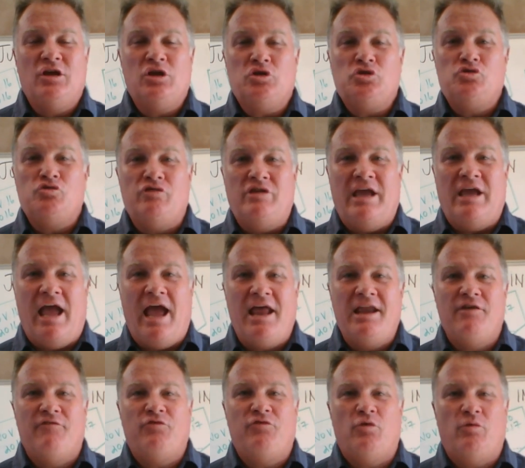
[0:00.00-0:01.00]
to the end
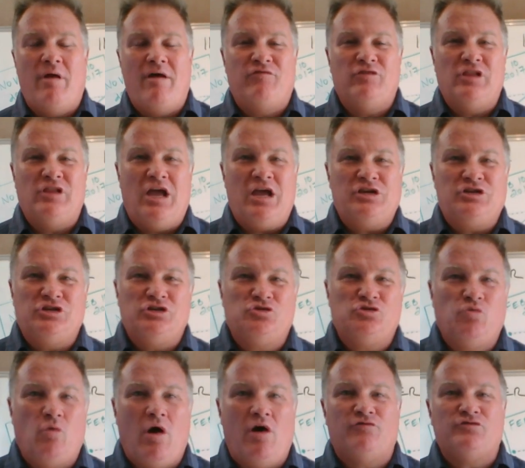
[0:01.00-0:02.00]
of the Revelation
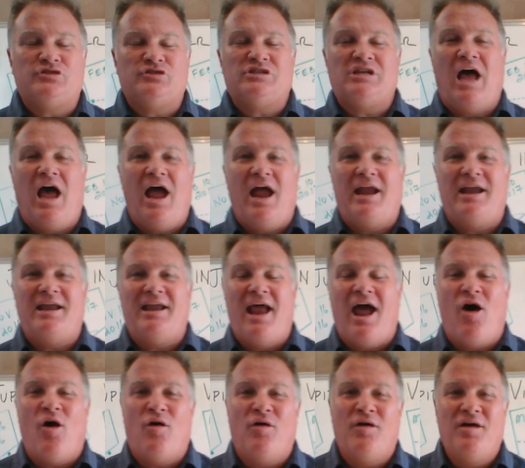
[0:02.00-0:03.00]
12 sign.
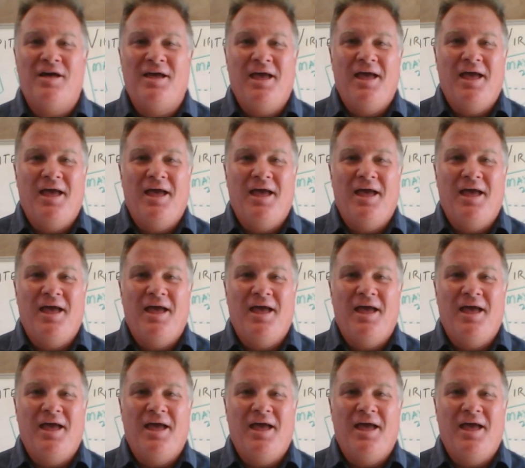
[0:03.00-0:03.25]
Now,